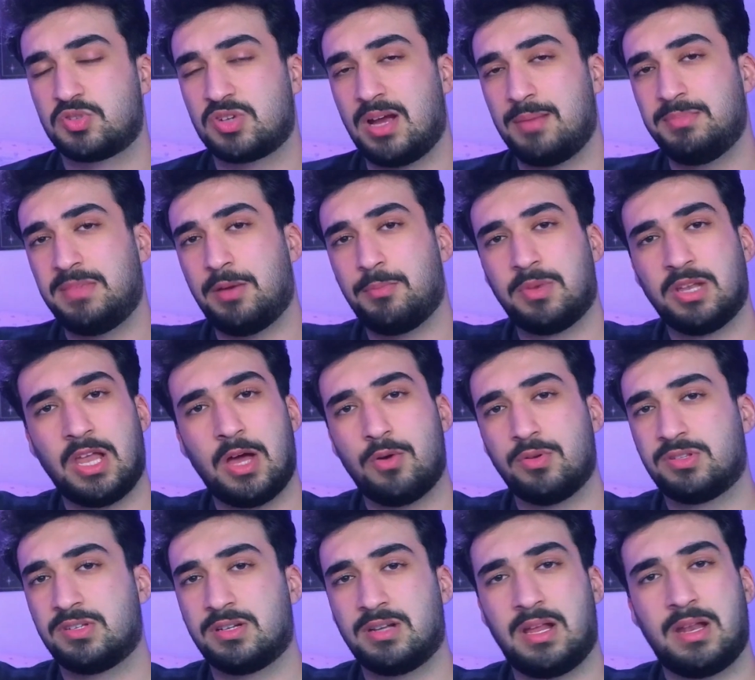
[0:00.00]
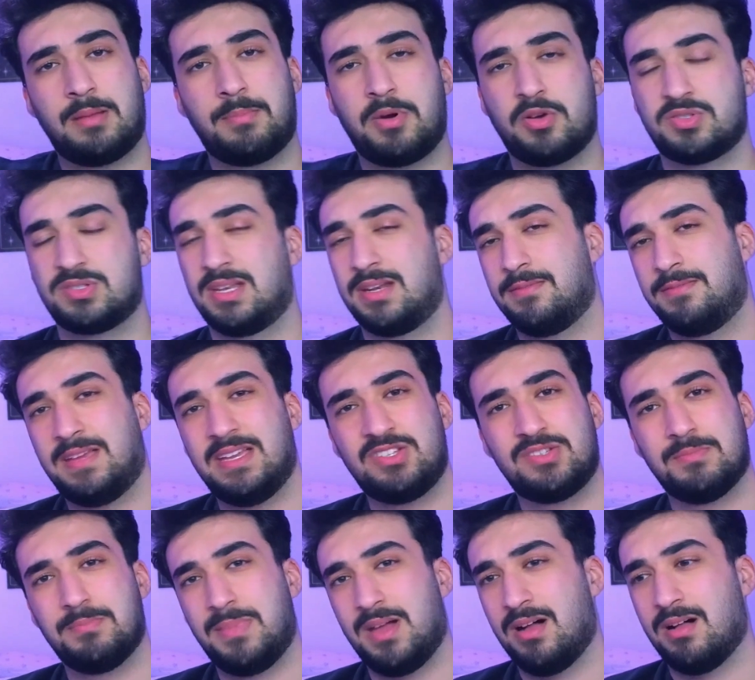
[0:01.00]
Subscribe down below and turn on the post
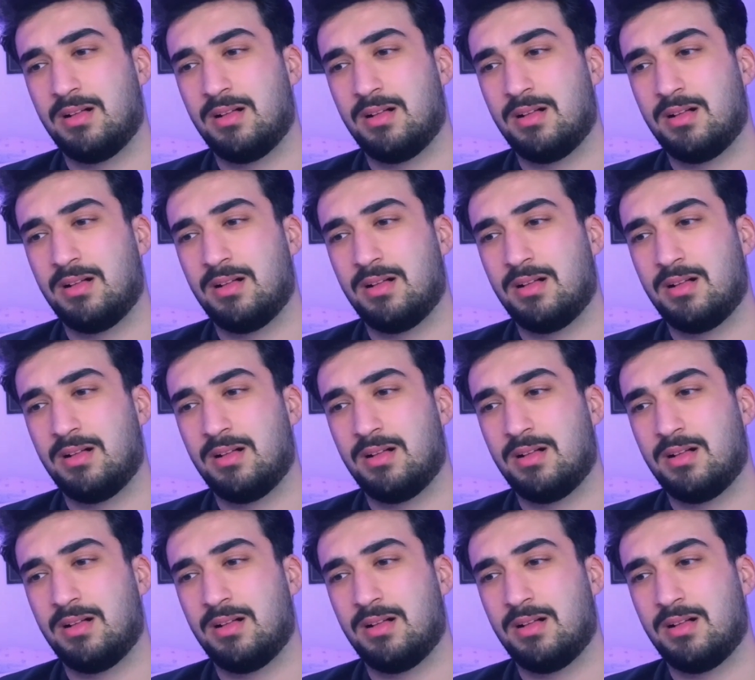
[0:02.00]
notification